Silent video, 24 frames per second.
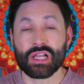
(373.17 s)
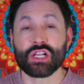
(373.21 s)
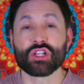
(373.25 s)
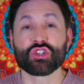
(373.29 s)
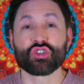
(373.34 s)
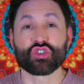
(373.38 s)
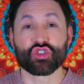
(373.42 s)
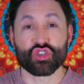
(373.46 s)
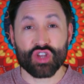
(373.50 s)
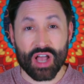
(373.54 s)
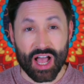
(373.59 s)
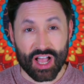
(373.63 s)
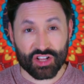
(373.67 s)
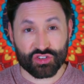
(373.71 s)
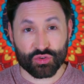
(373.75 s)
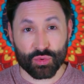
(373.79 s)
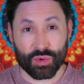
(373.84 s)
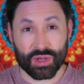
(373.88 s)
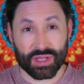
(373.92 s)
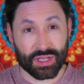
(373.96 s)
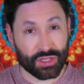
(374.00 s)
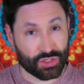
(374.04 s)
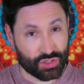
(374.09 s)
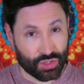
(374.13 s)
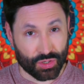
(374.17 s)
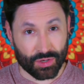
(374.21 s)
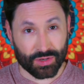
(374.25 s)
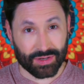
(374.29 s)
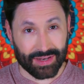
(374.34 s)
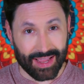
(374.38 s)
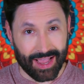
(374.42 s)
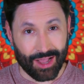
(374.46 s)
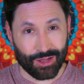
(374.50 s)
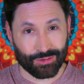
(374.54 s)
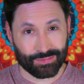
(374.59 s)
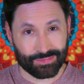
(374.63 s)
Joshua, it turned
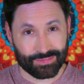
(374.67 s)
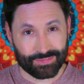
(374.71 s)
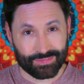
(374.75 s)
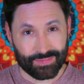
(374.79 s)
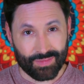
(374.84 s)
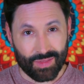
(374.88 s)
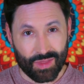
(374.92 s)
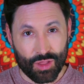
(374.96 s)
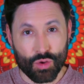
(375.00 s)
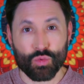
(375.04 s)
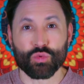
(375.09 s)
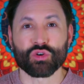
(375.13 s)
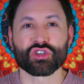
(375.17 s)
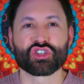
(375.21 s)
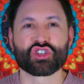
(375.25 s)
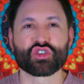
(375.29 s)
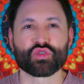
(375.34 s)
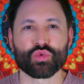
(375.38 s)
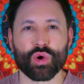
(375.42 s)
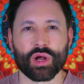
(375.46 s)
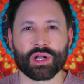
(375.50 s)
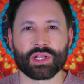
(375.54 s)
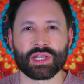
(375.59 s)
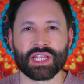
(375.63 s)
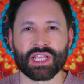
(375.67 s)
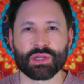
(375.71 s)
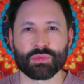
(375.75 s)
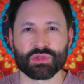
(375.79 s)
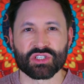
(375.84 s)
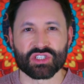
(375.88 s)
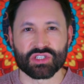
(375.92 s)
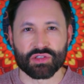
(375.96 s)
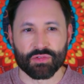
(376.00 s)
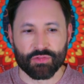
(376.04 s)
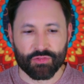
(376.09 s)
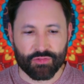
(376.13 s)
out, was struggling with
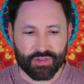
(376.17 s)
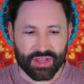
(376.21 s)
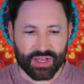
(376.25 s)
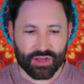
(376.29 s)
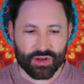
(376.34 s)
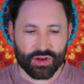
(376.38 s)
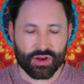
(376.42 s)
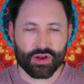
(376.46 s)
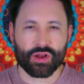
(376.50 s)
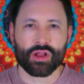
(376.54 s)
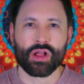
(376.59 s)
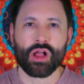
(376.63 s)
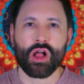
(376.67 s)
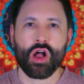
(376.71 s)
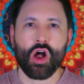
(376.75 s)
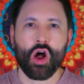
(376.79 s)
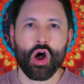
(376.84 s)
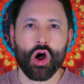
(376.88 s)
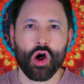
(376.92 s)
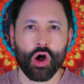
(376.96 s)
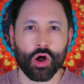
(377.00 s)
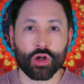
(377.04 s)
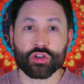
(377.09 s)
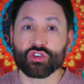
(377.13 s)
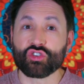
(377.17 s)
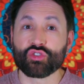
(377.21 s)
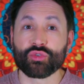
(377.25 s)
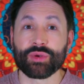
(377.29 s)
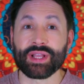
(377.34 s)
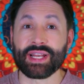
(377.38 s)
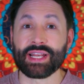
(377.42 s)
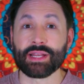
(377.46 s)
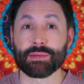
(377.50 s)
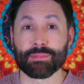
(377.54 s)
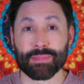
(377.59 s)
severe, untreated